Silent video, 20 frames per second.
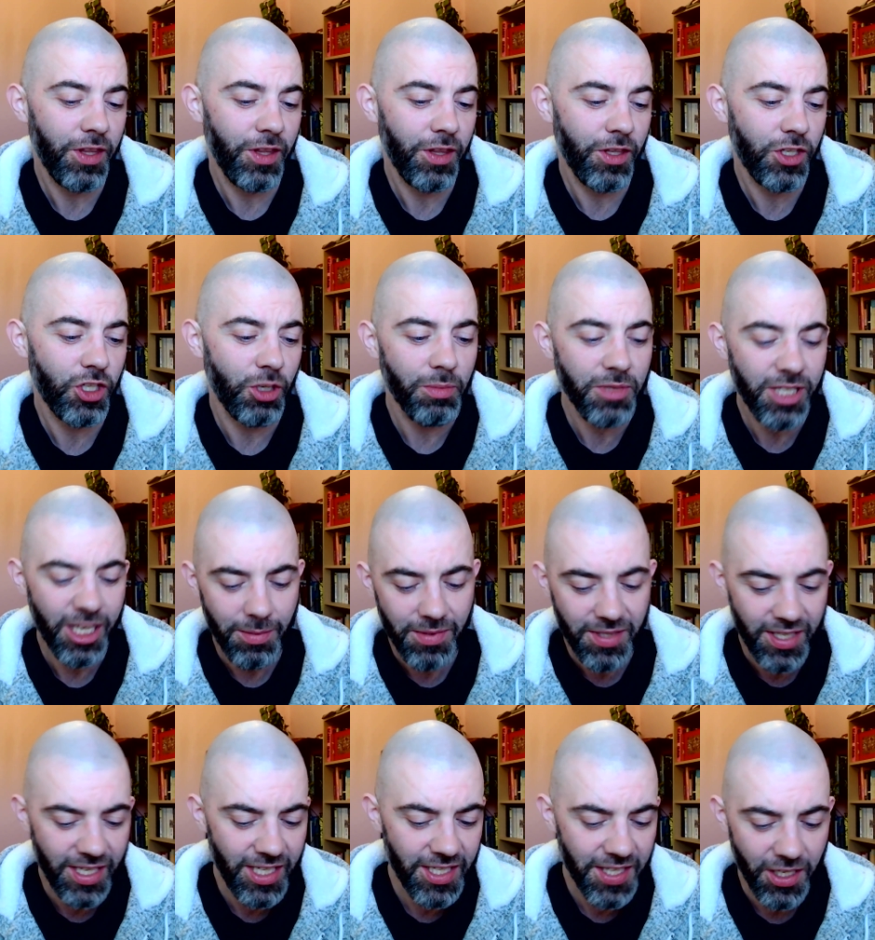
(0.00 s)
sometimes
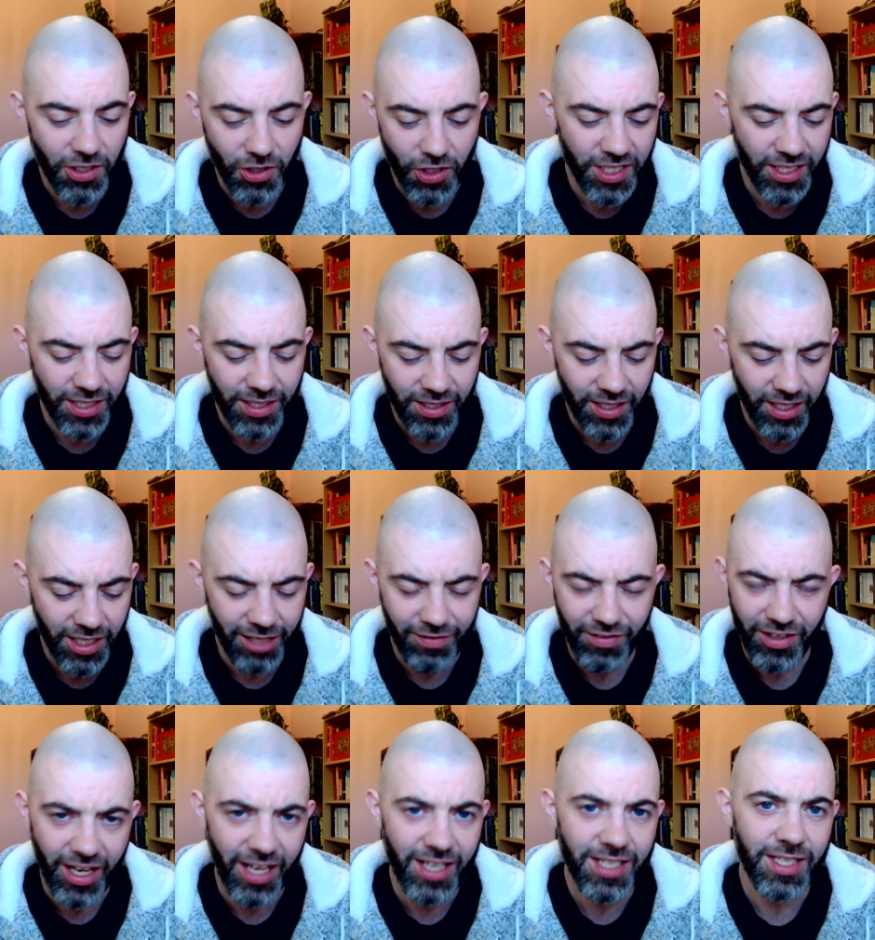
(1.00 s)
these things are seen kind of
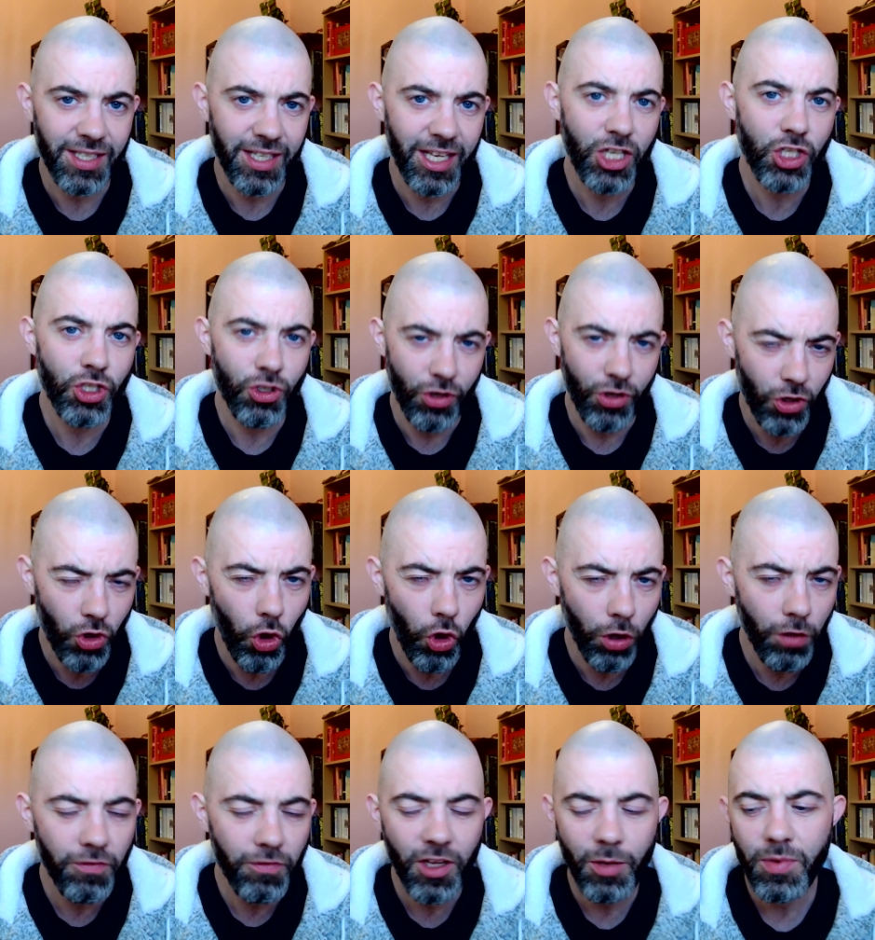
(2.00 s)
in isolation or in
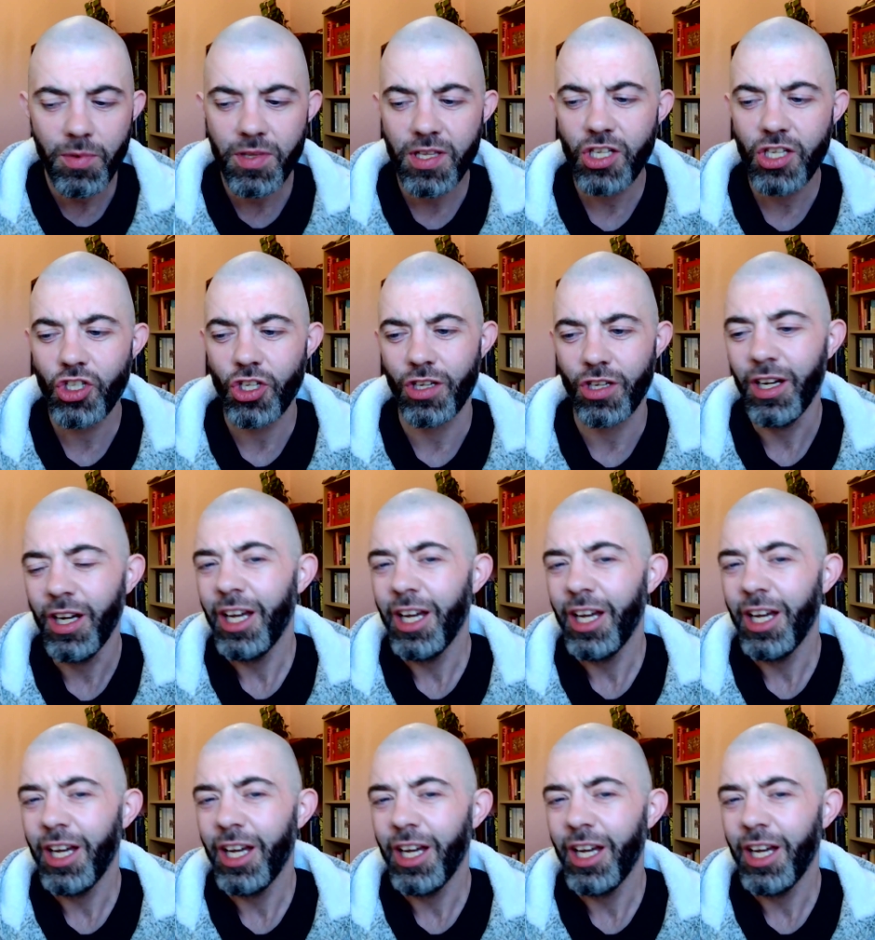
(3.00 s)
conflict with each other.